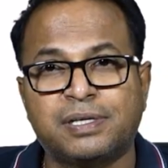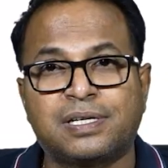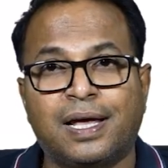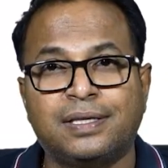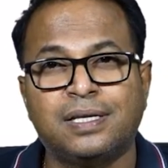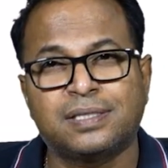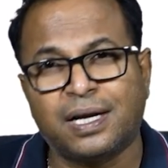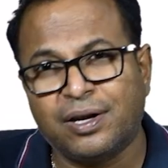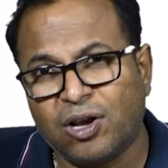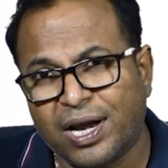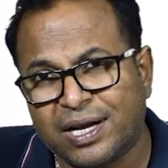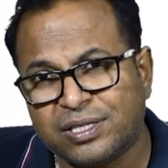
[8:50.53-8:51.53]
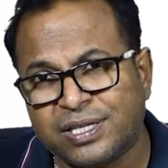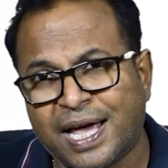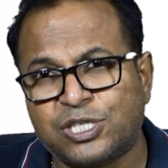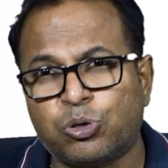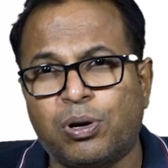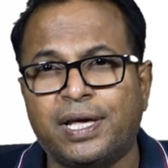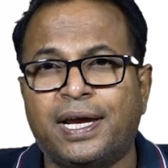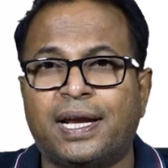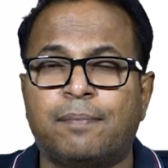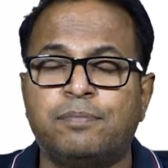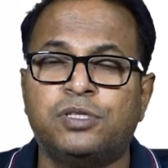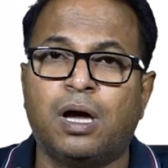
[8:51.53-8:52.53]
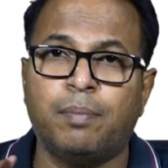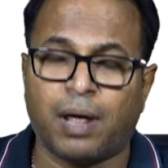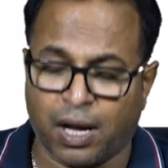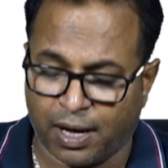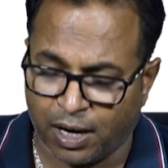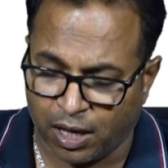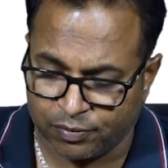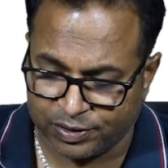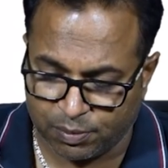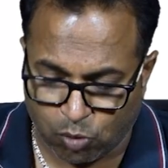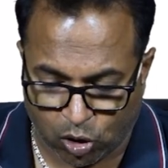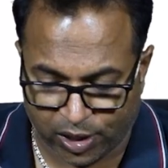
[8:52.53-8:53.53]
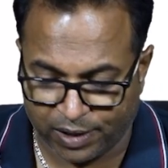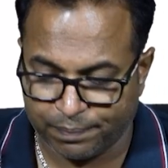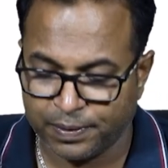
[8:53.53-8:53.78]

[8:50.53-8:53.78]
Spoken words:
mesh like this and it will naturally get absorbed along with the body.